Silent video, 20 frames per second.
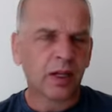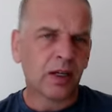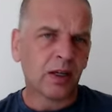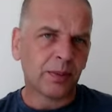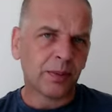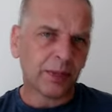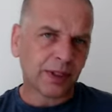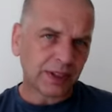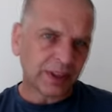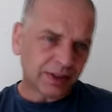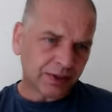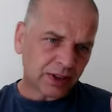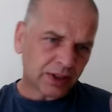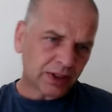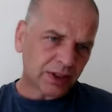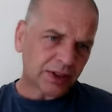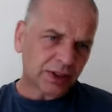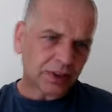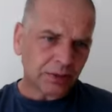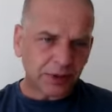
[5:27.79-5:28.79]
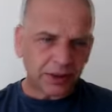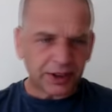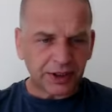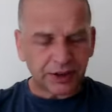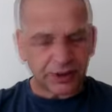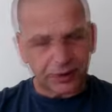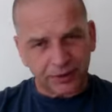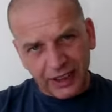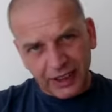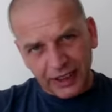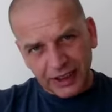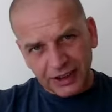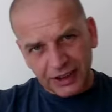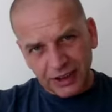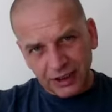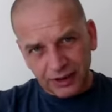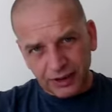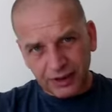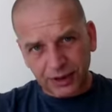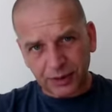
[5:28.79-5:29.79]
Because if you've got somebody in your face
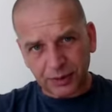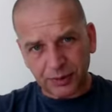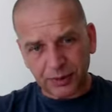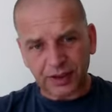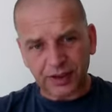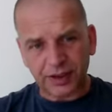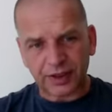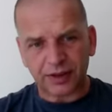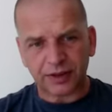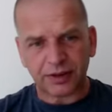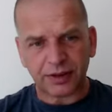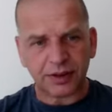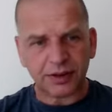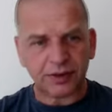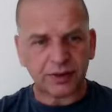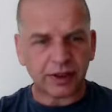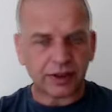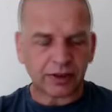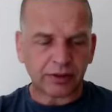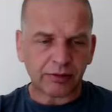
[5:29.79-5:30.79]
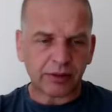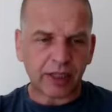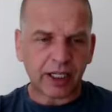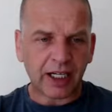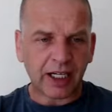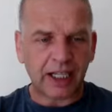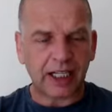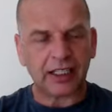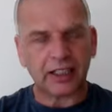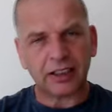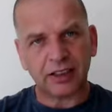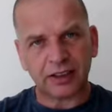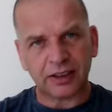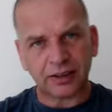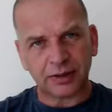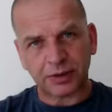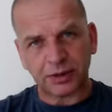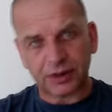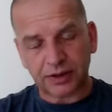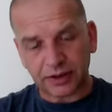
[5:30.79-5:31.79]
arguing with you and you've got the right angle on
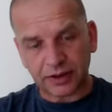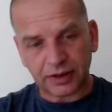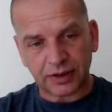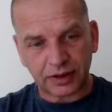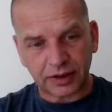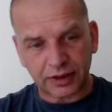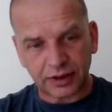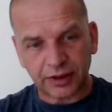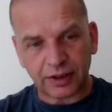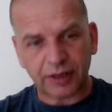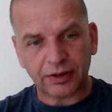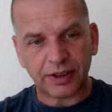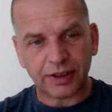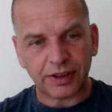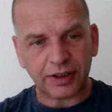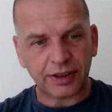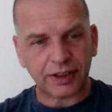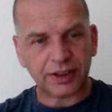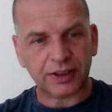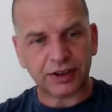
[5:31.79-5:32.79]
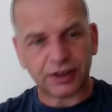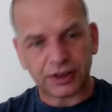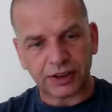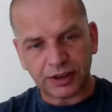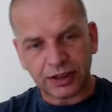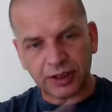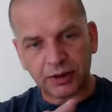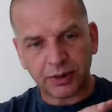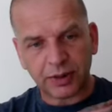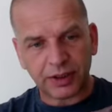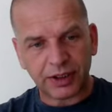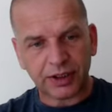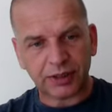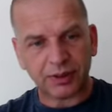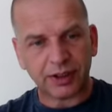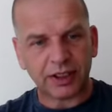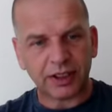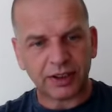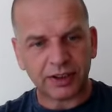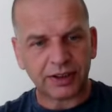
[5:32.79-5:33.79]
them, you've got, you know your distance, you know where you
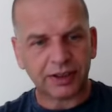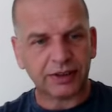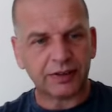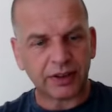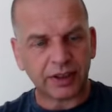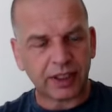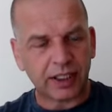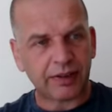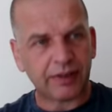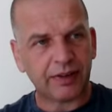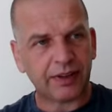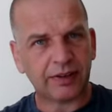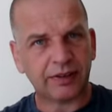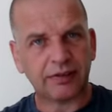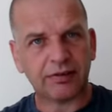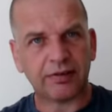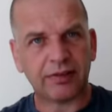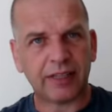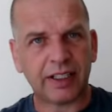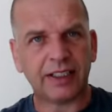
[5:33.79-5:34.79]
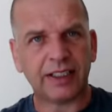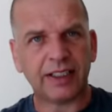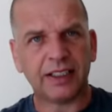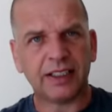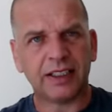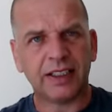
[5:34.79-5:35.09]
are, you've got everything ready.